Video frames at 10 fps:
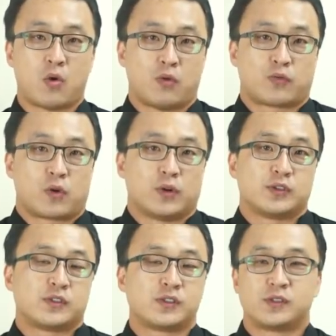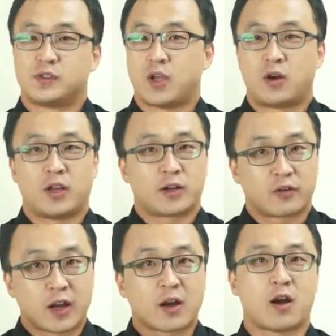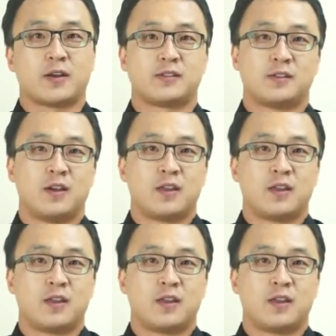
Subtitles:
Of course, they're already great guys.